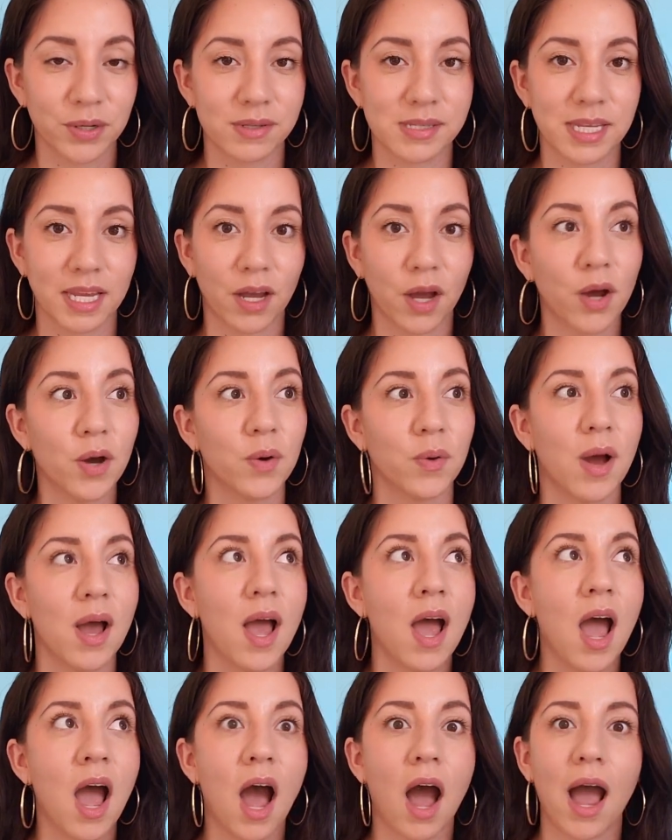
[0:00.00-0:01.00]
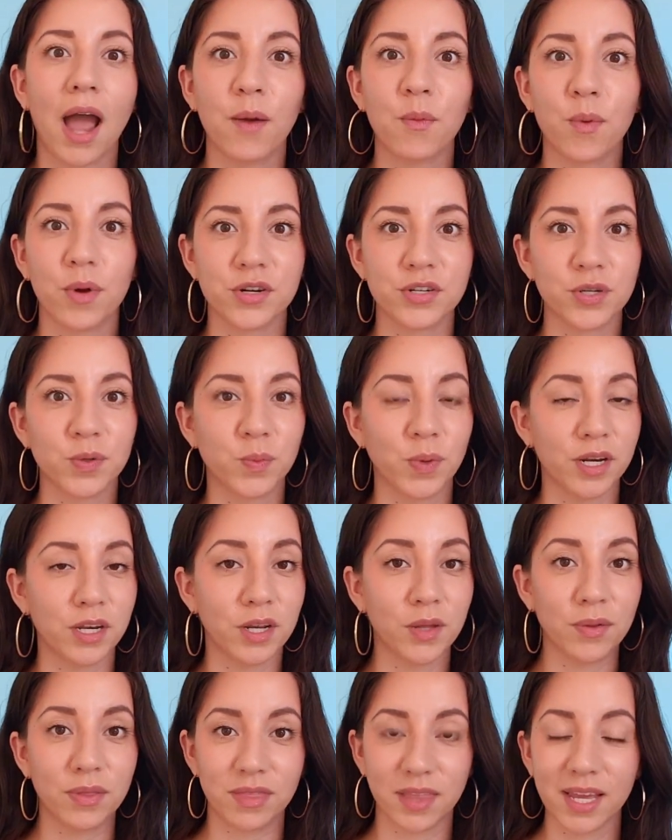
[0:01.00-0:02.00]
I was like, oh, I wonder what
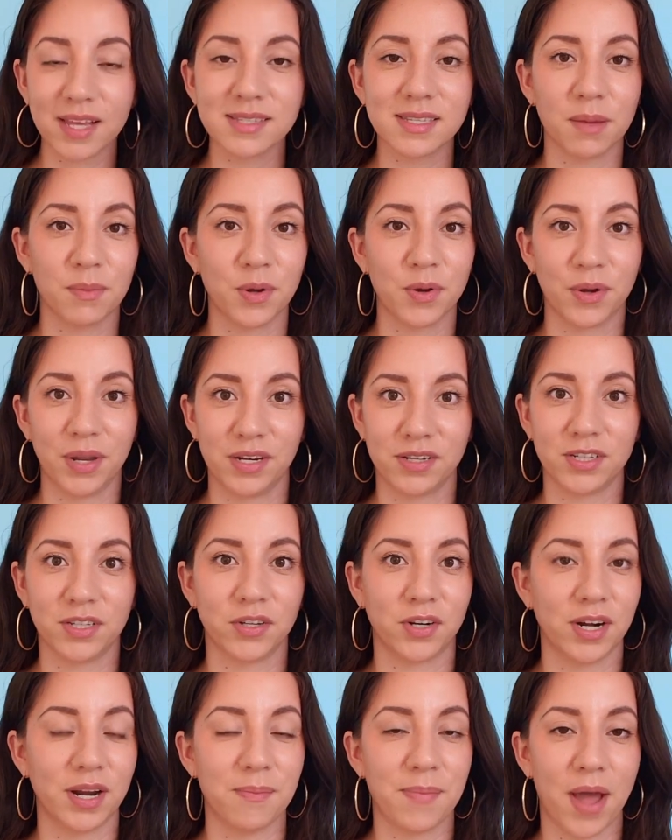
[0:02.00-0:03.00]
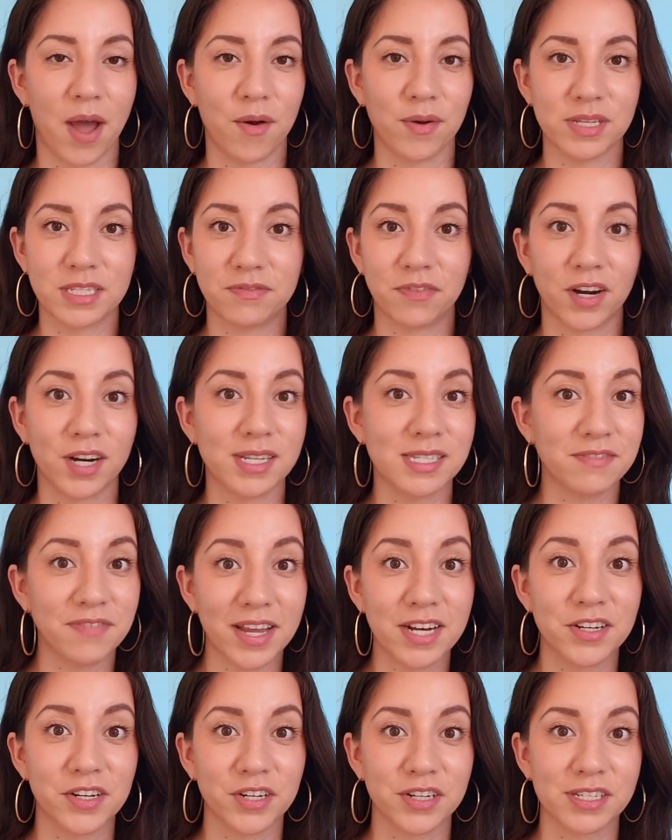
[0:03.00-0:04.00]
new things I'm going to learn about as far as
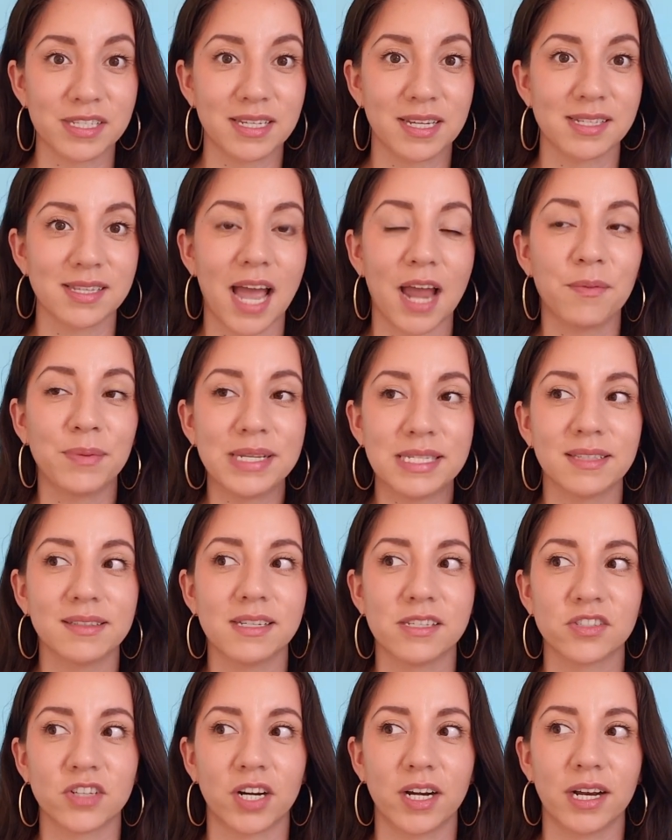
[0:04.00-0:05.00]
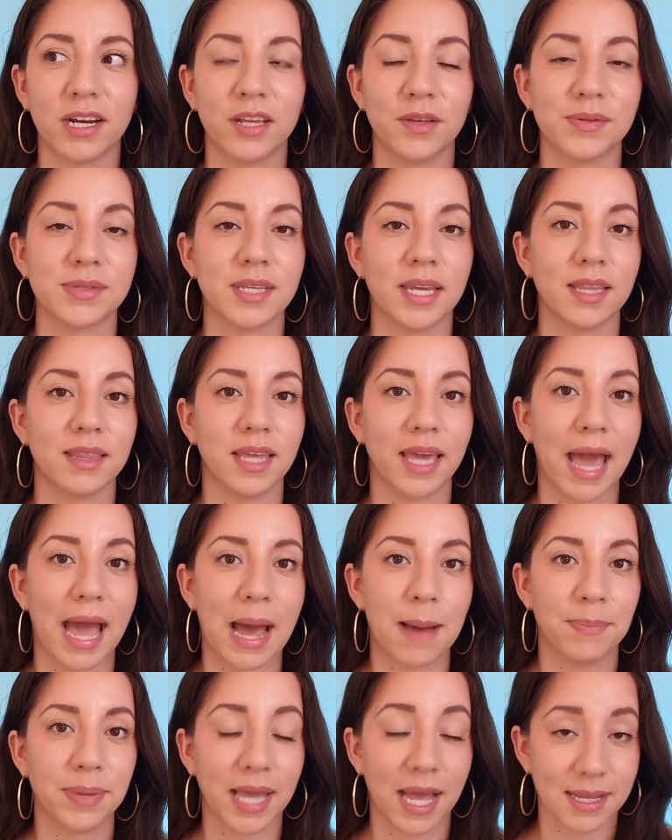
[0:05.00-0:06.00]
vendors. Cause I recently started using the
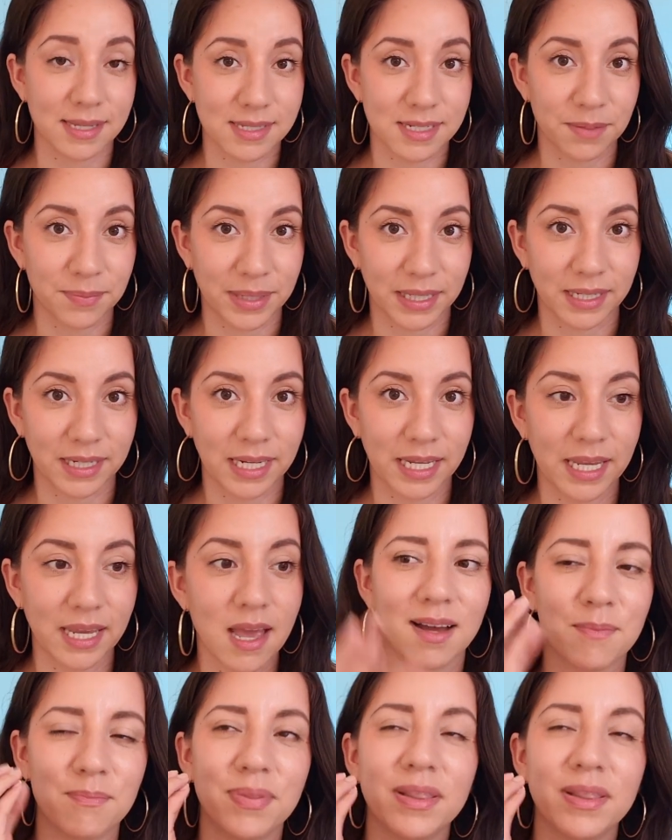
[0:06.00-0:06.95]
app Castability.